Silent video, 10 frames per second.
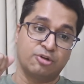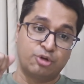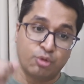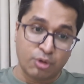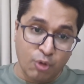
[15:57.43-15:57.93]

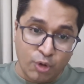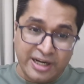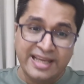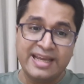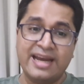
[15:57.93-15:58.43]
you
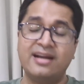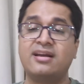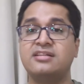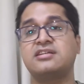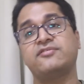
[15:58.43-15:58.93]
only get
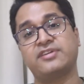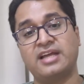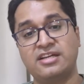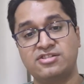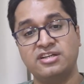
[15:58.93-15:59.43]
rich and
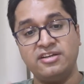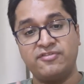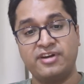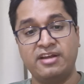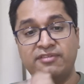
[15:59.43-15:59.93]
financially
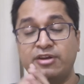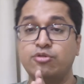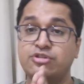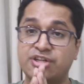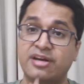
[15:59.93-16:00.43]
free when
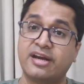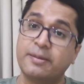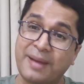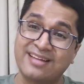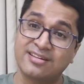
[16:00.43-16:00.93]
you
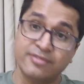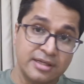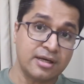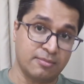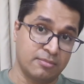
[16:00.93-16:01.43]
generate passive
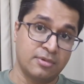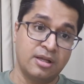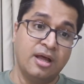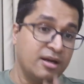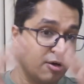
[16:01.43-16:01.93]
income.
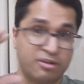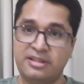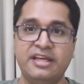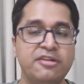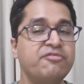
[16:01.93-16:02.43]
Now,
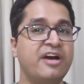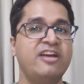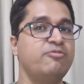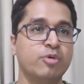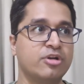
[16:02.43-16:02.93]
these
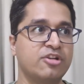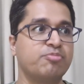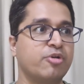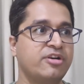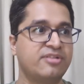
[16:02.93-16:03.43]
5 bonus
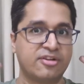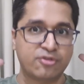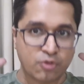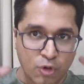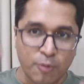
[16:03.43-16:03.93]
points are
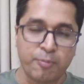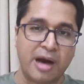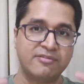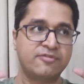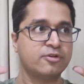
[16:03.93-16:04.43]
so
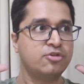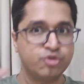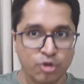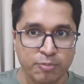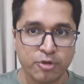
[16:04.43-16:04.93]
powerful,
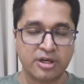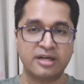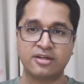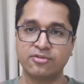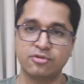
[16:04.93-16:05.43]
so
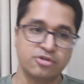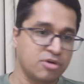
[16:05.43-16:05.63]
potent and so